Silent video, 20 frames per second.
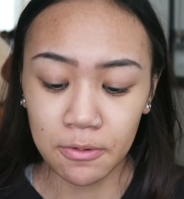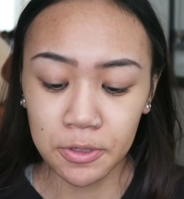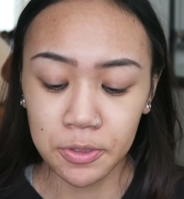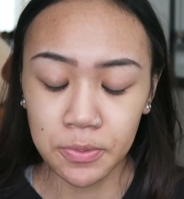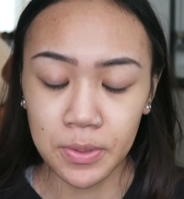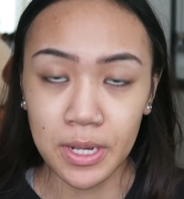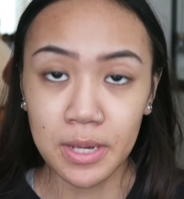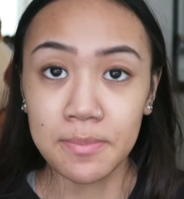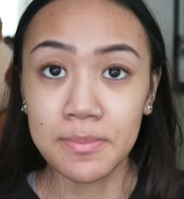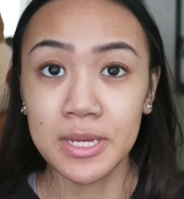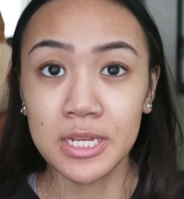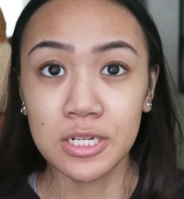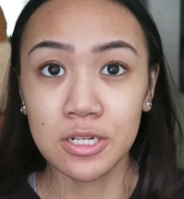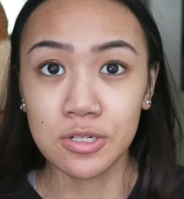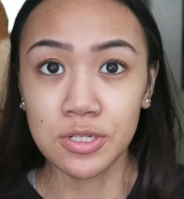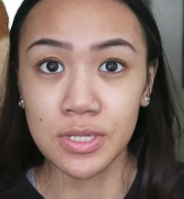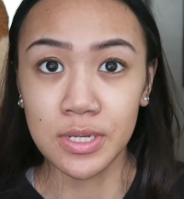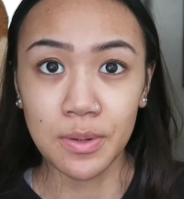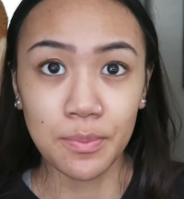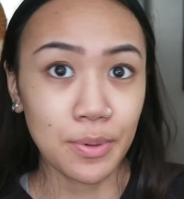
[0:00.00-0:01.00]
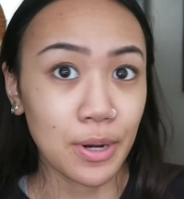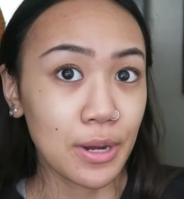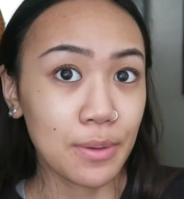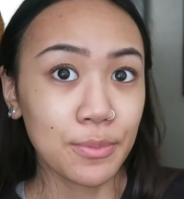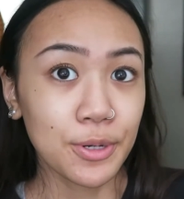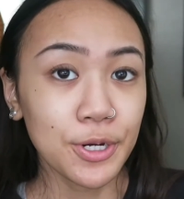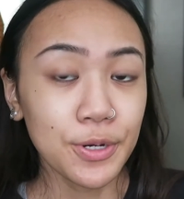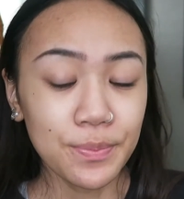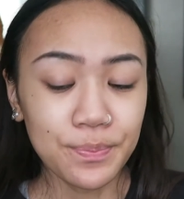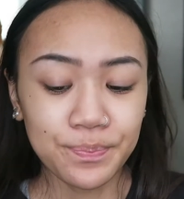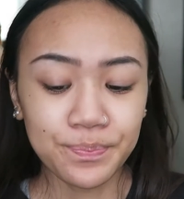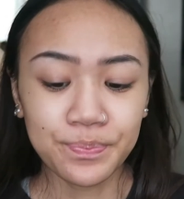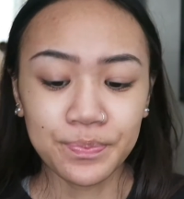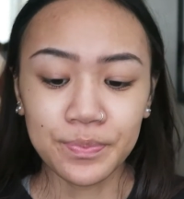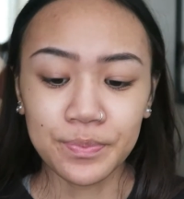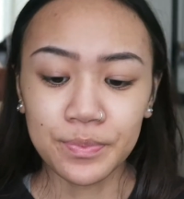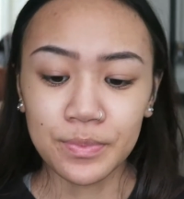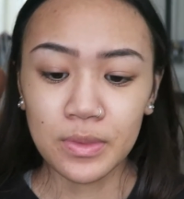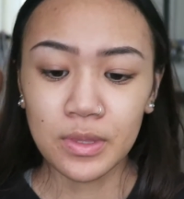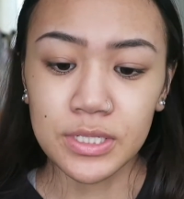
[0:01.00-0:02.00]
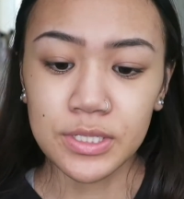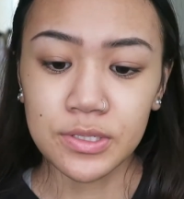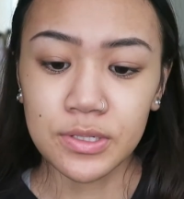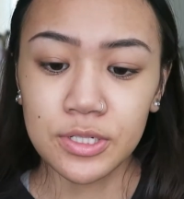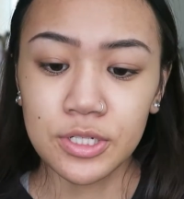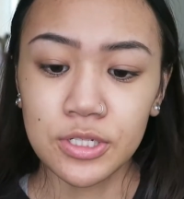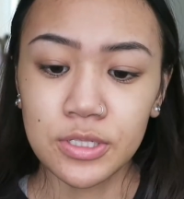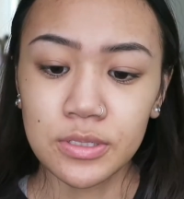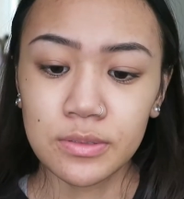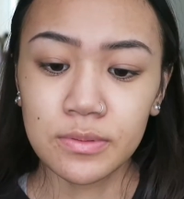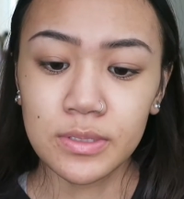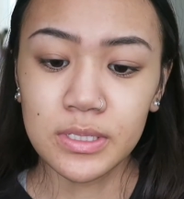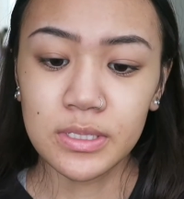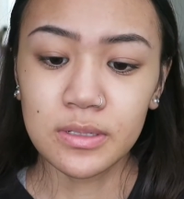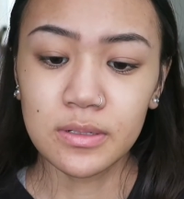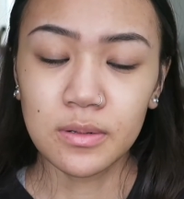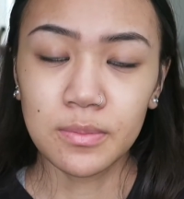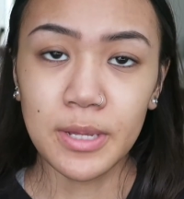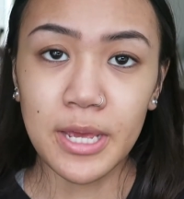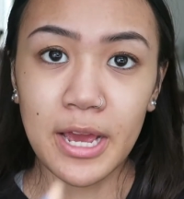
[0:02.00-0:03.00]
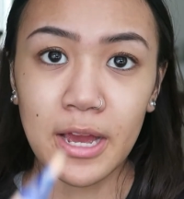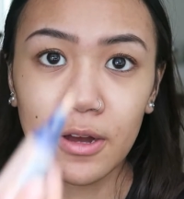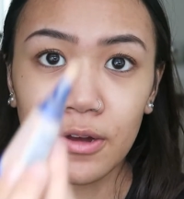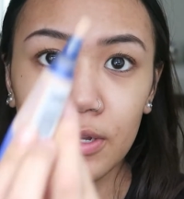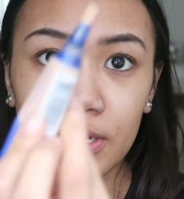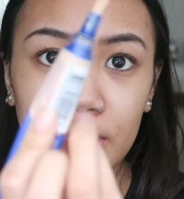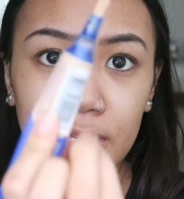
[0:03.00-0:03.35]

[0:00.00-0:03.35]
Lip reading: I would recommend using a primer. So I just squeeze a little bit out.